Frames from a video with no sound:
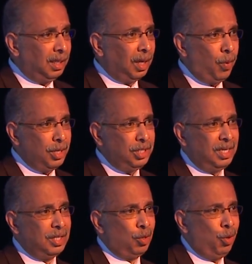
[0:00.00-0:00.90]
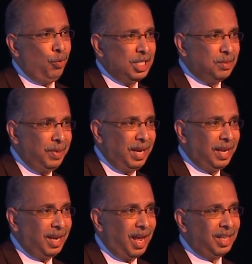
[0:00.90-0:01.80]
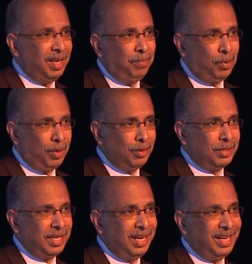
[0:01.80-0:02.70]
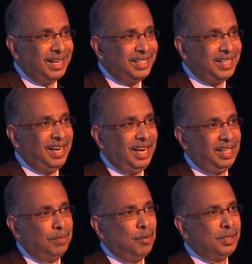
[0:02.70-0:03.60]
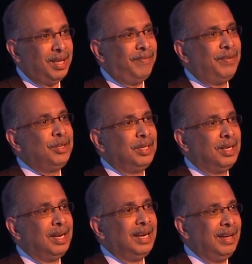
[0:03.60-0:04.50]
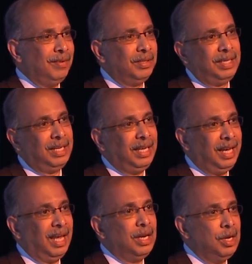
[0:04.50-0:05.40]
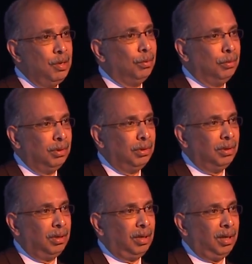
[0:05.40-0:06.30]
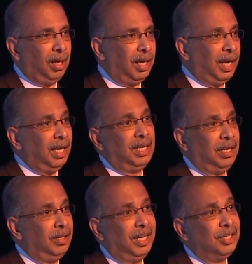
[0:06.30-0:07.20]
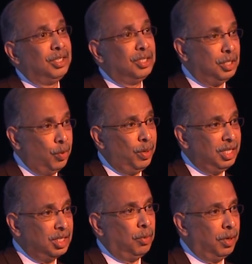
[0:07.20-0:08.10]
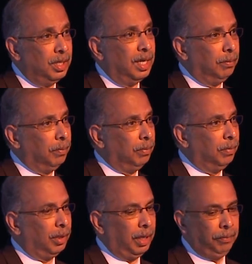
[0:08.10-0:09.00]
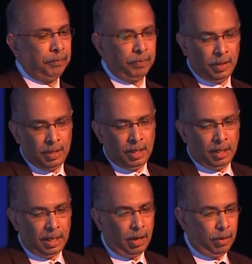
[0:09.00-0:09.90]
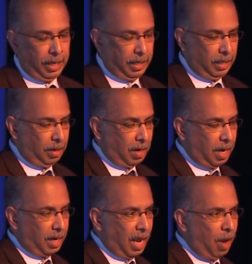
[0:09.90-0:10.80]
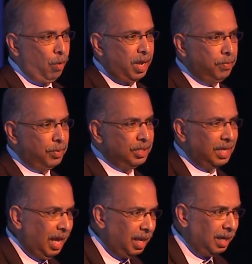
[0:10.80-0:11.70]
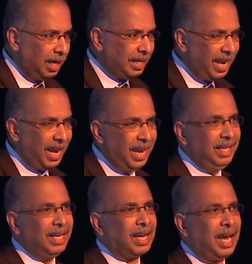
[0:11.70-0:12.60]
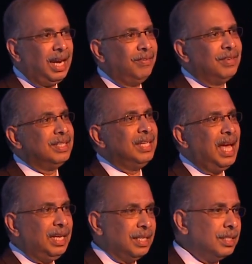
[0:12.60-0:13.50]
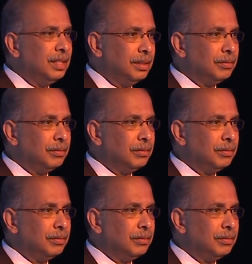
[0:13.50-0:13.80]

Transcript: The question has always been, are they producing it and selling at the most efficient levels that they can do? And I can tell you the answer is no at this point in time. Okay. Now, and how can Brazil attain that kind of a status?